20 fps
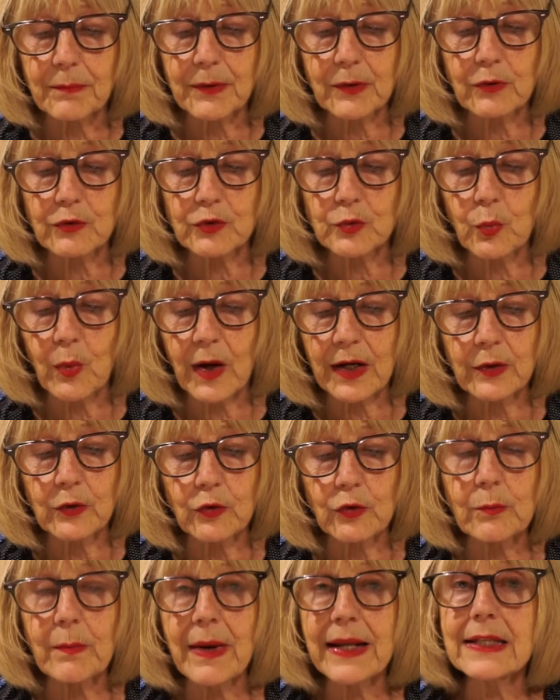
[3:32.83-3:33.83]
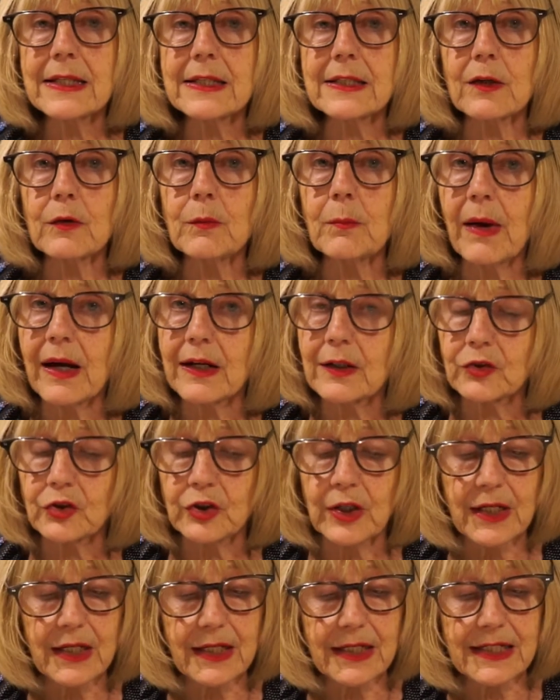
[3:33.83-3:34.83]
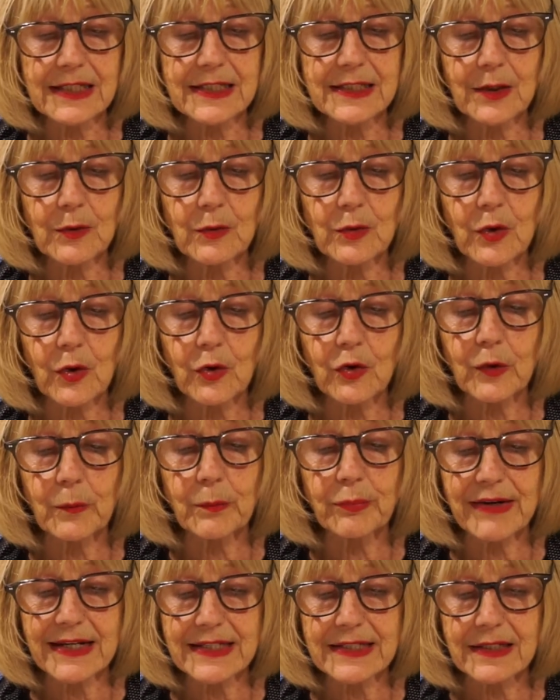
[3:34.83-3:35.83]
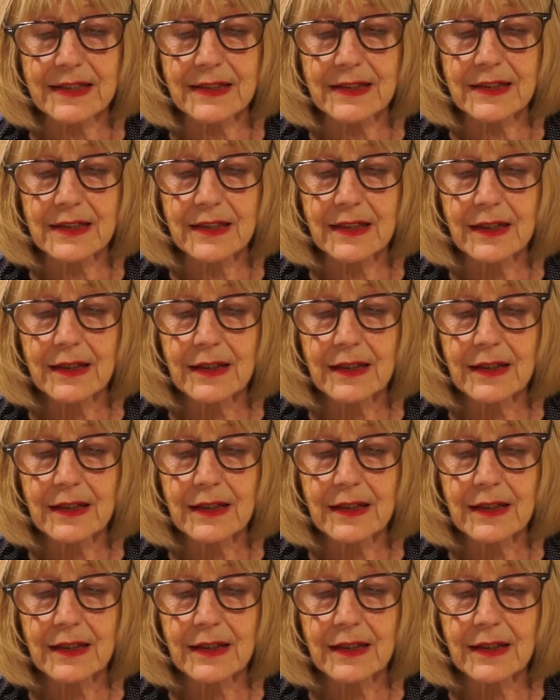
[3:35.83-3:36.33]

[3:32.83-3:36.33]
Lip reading: because one who meant so much is no longer present.